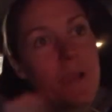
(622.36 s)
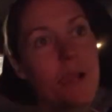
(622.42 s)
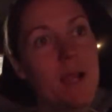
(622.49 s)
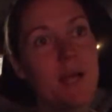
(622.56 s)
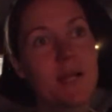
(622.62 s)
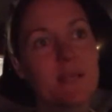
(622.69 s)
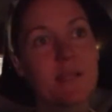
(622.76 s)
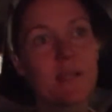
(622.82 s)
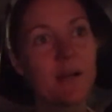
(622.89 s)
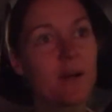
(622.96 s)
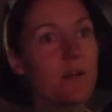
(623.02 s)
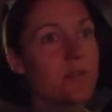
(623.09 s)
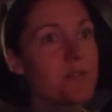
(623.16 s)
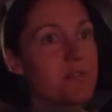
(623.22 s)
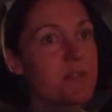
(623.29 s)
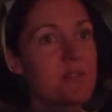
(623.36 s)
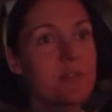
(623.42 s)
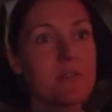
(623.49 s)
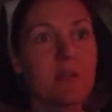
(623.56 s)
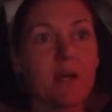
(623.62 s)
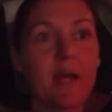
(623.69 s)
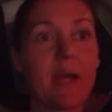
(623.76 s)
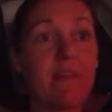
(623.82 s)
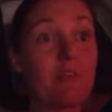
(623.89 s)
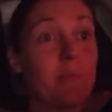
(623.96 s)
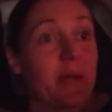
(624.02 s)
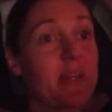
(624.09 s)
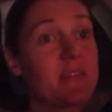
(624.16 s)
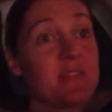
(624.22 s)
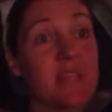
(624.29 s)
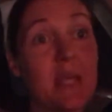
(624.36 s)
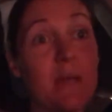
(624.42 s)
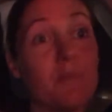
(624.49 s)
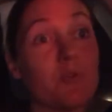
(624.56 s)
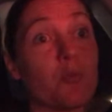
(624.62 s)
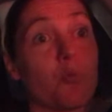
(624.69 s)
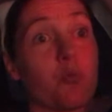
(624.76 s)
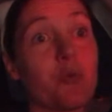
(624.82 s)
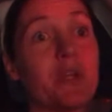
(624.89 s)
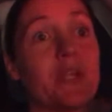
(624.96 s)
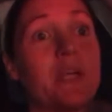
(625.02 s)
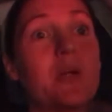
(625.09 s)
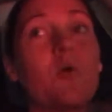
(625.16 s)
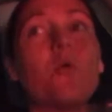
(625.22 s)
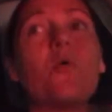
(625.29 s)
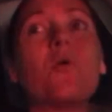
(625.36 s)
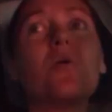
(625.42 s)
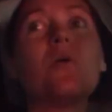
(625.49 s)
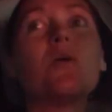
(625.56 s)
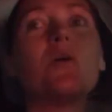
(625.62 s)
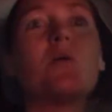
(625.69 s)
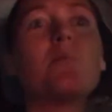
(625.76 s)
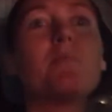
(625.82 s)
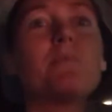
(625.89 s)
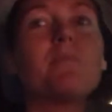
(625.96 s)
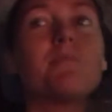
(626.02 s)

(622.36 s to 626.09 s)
anything else? Everybody seemed really cool.